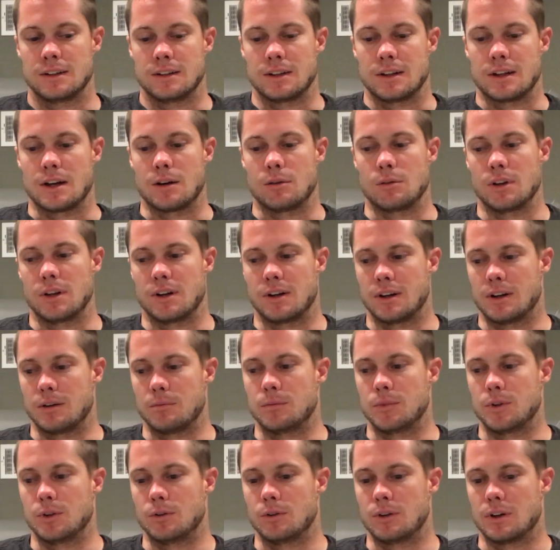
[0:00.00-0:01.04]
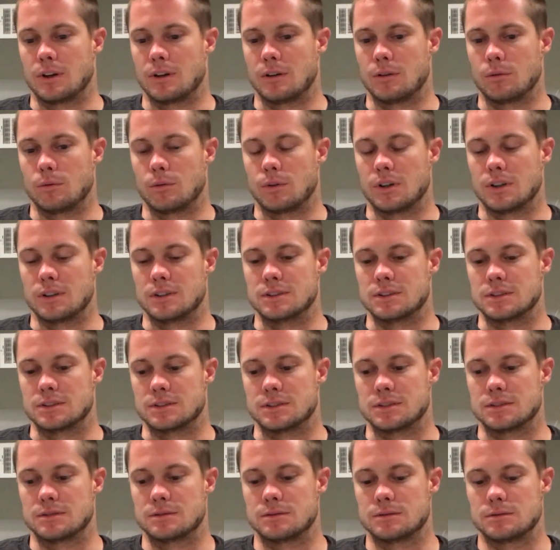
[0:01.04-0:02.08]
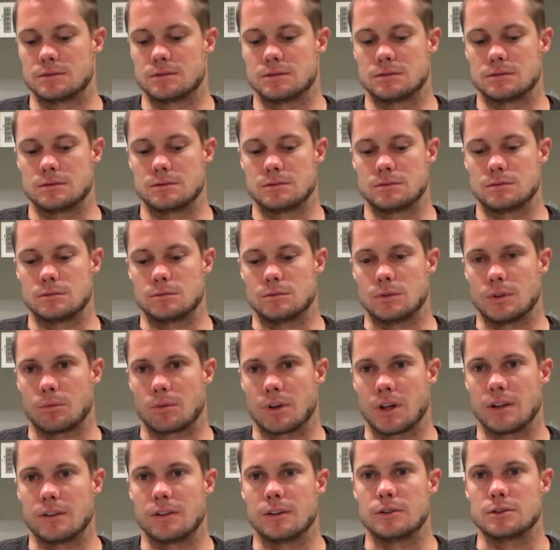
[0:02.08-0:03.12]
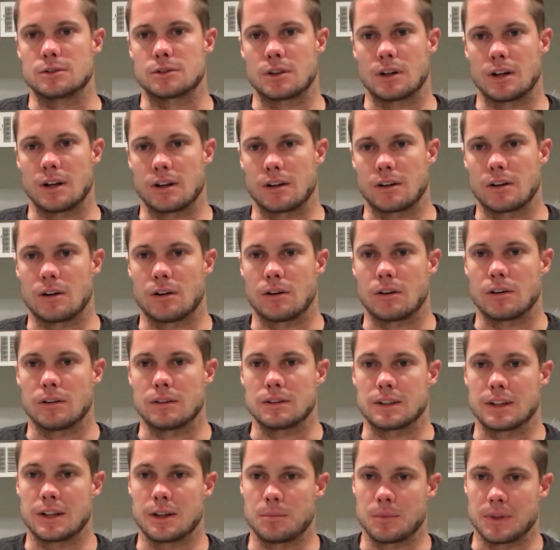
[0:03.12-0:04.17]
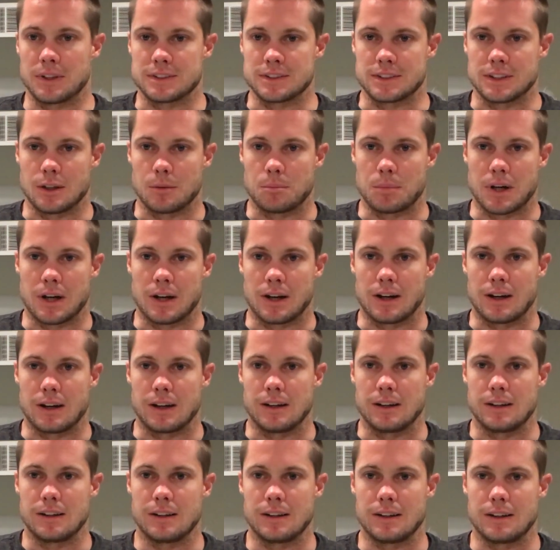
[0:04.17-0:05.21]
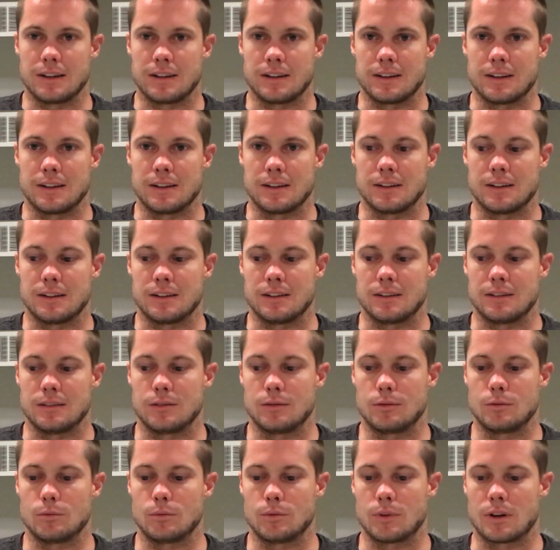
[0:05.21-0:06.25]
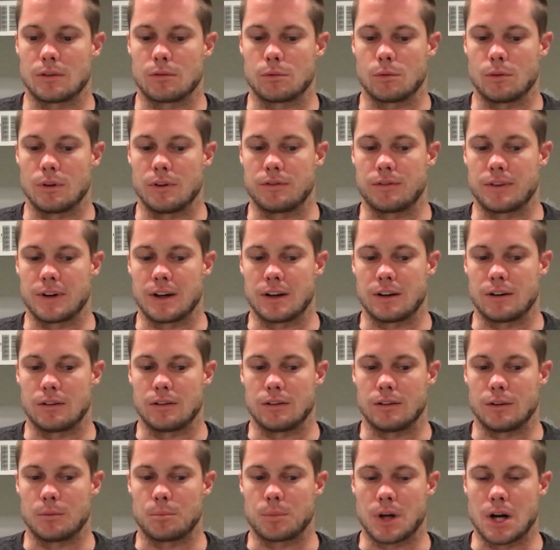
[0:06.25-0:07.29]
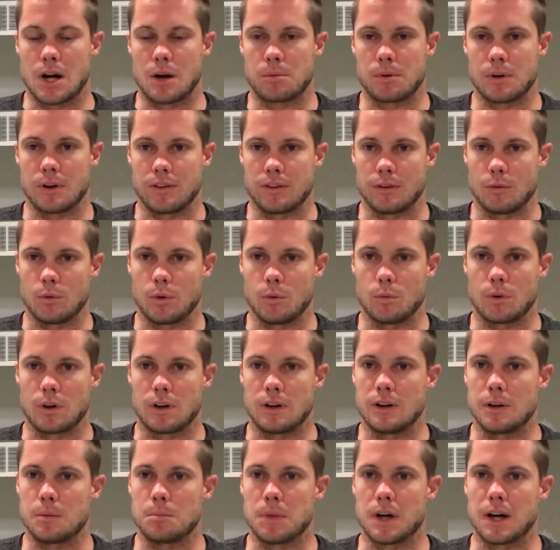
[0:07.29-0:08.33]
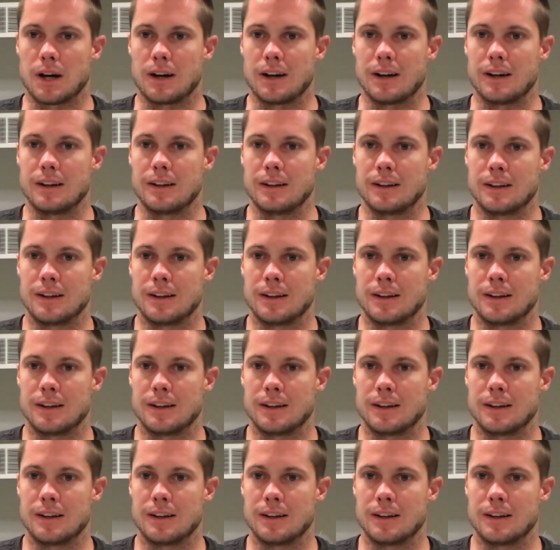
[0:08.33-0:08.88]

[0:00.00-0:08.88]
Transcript: how we ended up doing it was we ran those credit card limits up high, and then whenever we found a property that we wanted to buy,